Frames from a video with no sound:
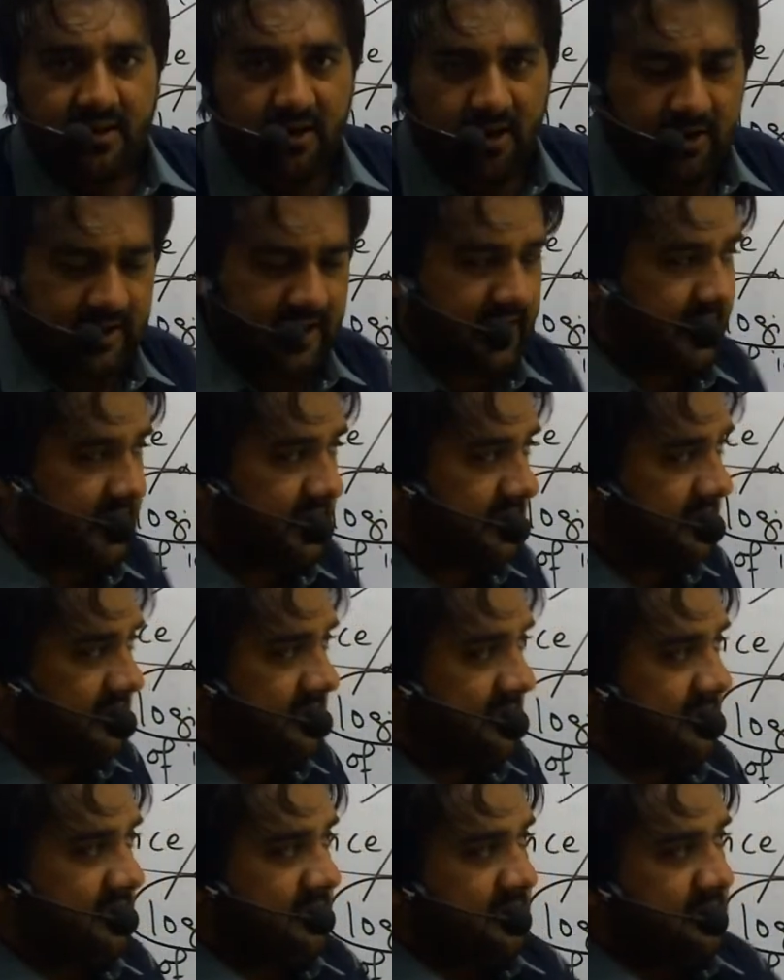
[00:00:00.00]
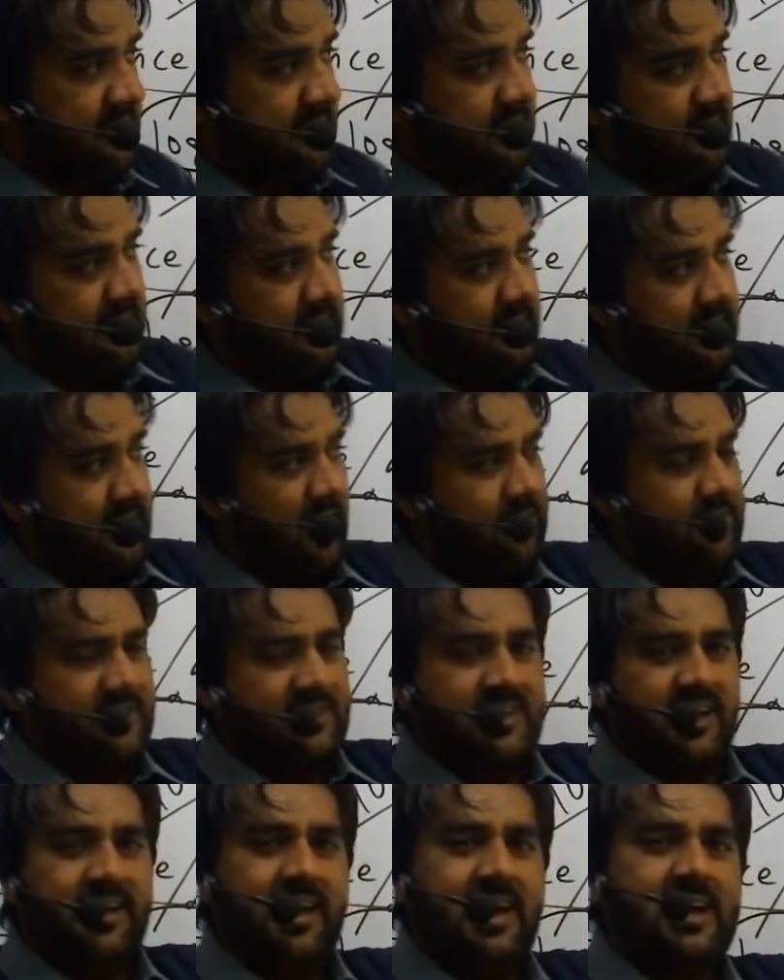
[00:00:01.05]
Okay, now the
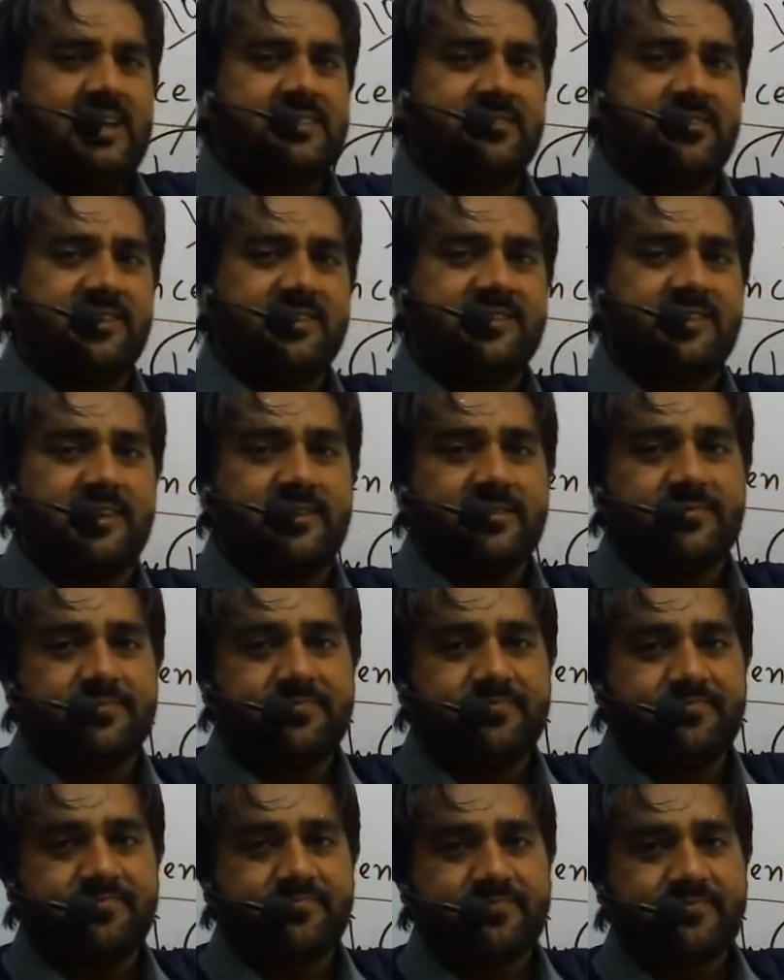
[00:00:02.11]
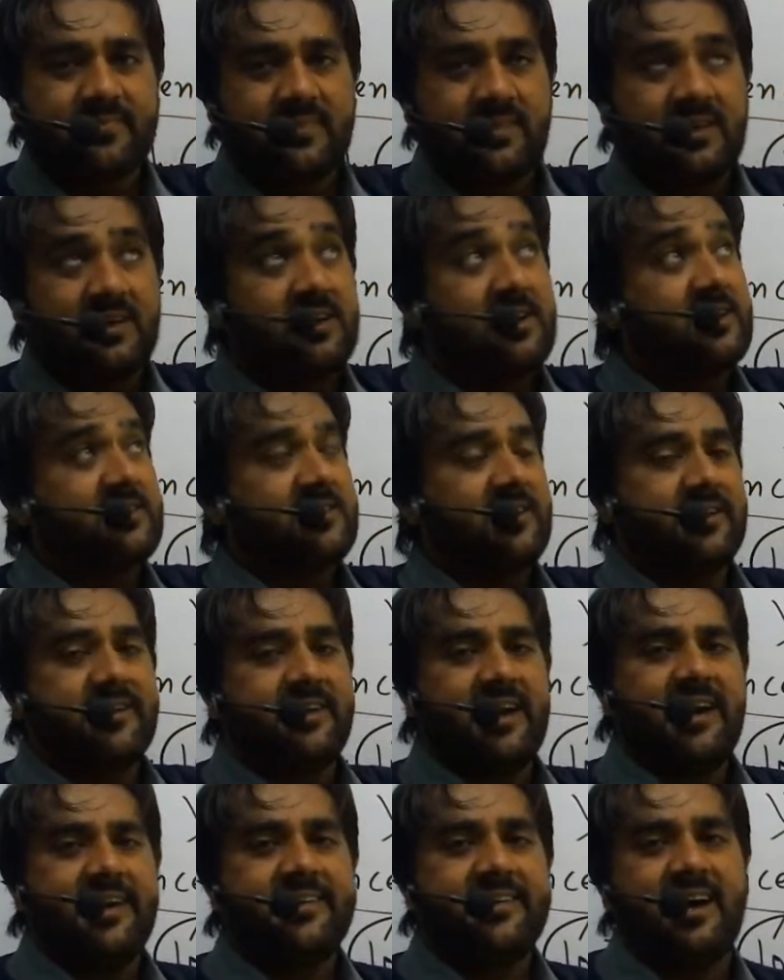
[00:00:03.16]
sun has risen, it's a
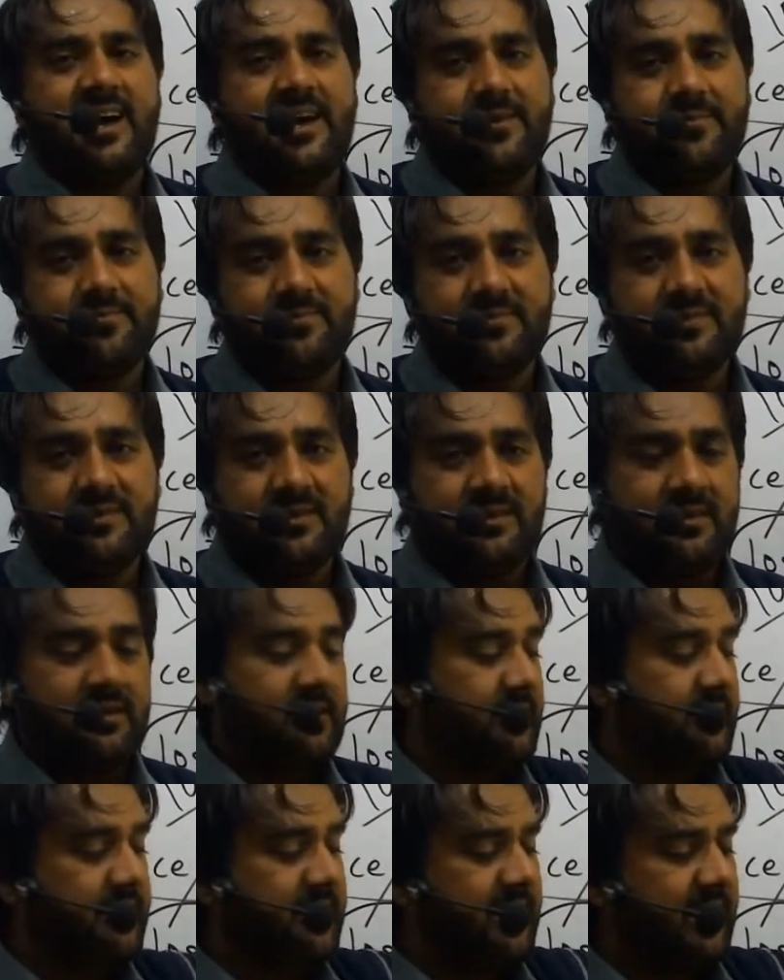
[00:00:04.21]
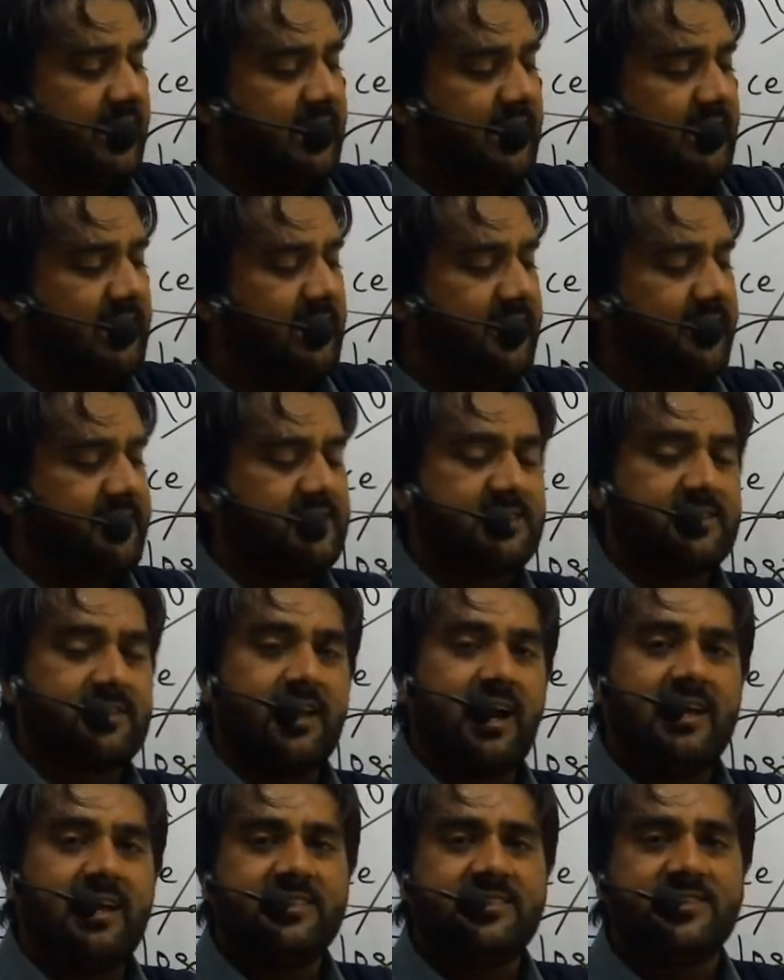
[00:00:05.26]
daytime, nearly it is
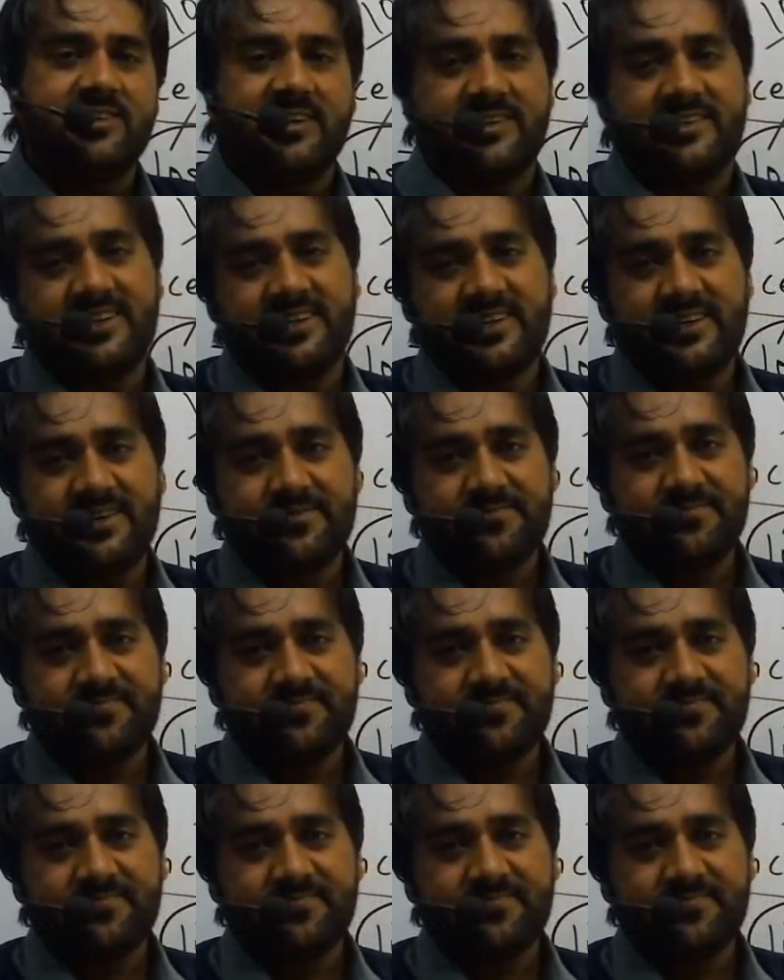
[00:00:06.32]
9:30.